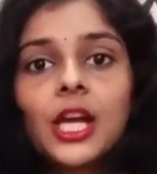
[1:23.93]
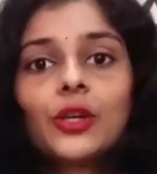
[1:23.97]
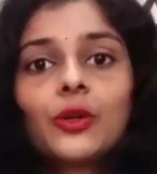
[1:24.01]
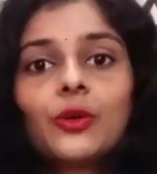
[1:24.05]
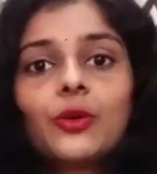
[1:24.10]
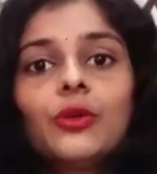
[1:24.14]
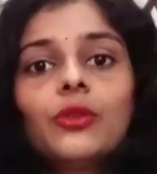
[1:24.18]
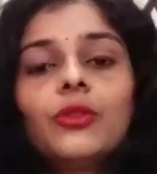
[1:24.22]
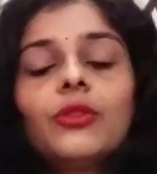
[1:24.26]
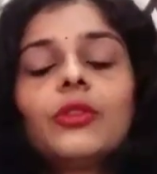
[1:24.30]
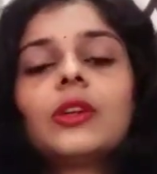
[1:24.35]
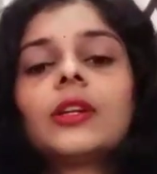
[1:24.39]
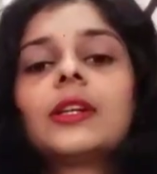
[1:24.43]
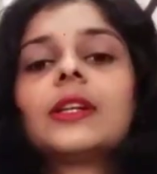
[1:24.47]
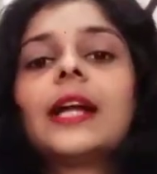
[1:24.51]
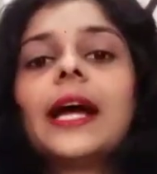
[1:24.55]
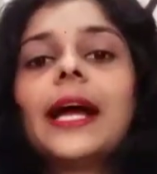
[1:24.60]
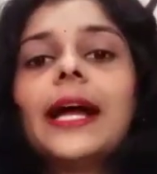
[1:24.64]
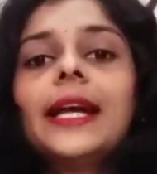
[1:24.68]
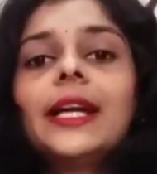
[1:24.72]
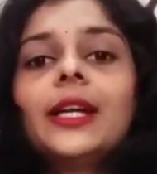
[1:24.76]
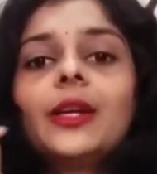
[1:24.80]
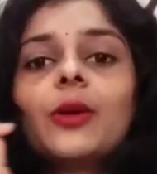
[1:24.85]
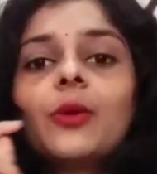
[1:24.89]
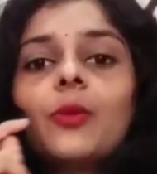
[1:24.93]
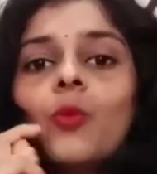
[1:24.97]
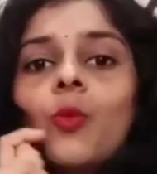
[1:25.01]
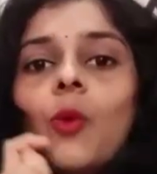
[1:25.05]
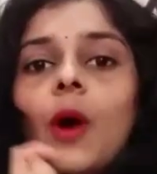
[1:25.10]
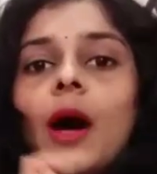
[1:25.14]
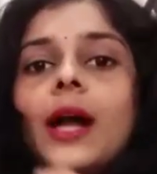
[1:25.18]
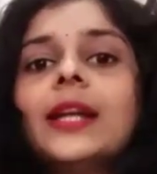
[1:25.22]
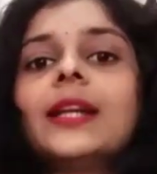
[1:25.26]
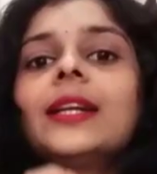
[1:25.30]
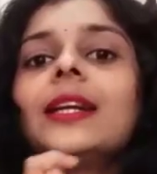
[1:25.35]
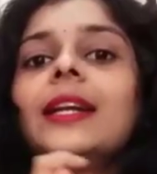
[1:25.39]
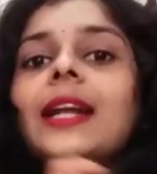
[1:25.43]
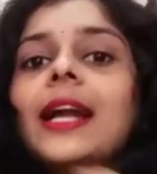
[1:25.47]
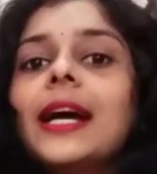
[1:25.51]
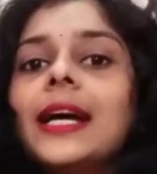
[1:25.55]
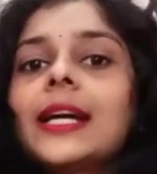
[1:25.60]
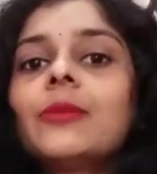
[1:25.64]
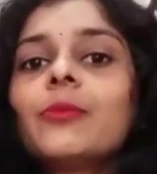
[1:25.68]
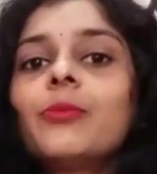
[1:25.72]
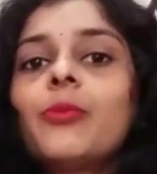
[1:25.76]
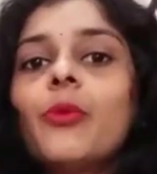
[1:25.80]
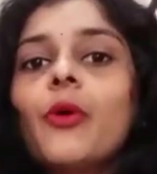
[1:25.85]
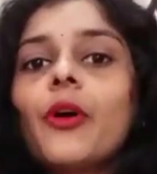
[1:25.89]
to write one
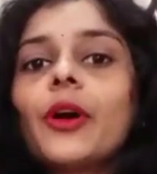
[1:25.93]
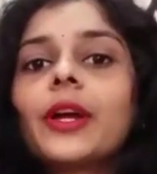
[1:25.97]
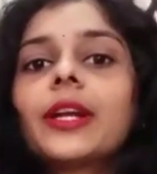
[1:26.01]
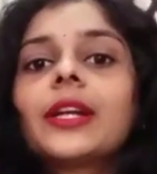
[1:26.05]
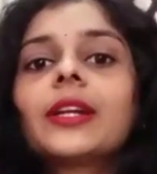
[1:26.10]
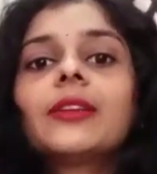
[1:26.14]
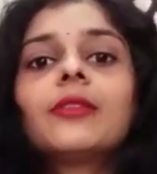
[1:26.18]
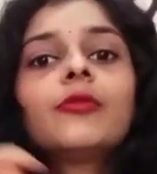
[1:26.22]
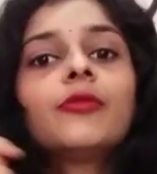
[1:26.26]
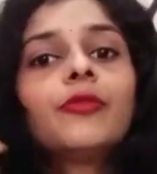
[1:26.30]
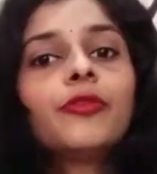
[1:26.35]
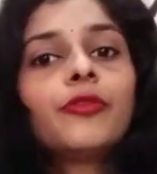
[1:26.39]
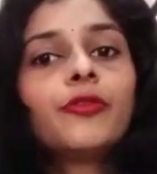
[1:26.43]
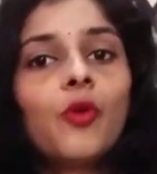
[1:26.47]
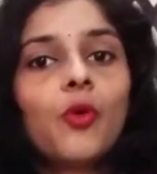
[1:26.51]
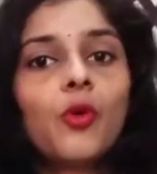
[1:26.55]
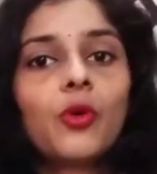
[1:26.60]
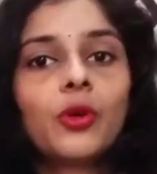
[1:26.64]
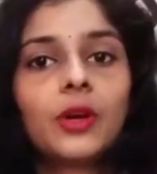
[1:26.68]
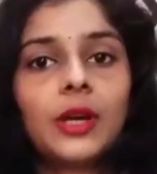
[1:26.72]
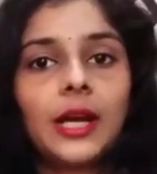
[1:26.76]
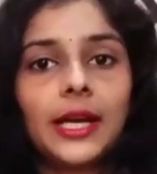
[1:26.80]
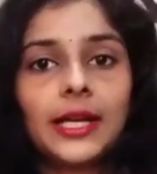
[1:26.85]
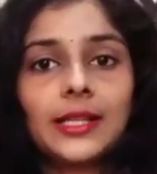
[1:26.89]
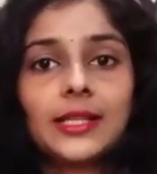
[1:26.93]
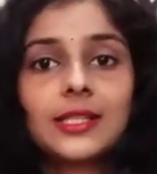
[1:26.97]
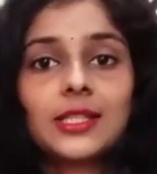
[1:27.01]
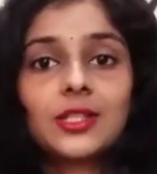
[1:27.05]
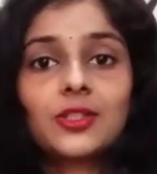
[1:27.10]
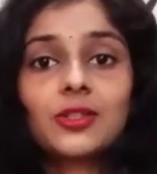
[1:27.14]
line point in four lines,